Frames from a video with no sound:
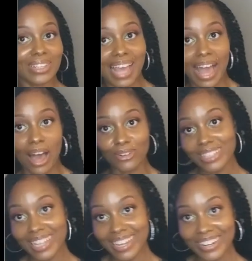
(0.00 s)
on the
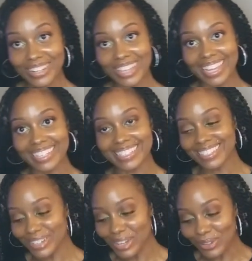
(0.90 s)
outer layer, like,
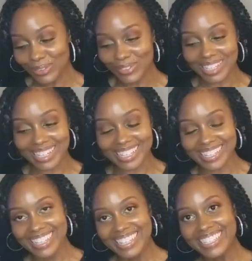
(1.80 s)
you know, the
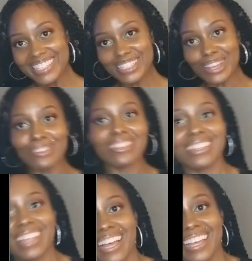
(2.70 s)

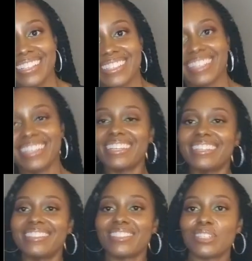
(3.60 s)
cellulite
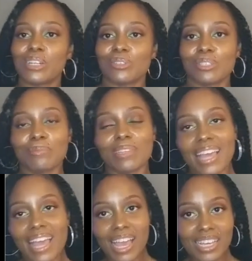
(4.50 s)
and, you know, some of
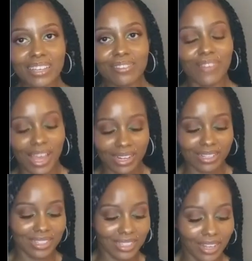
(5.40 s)
the hanging fat
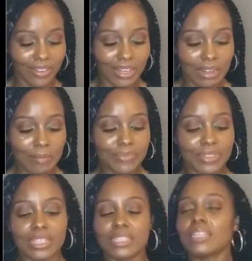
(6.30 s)
and stuff,
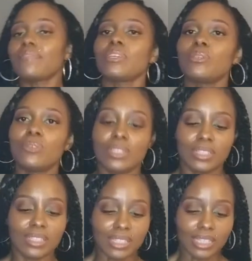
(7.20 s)
the stuff that you
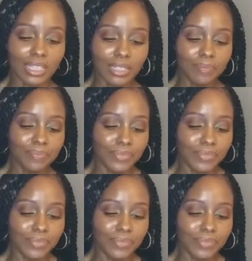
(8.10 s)
can see,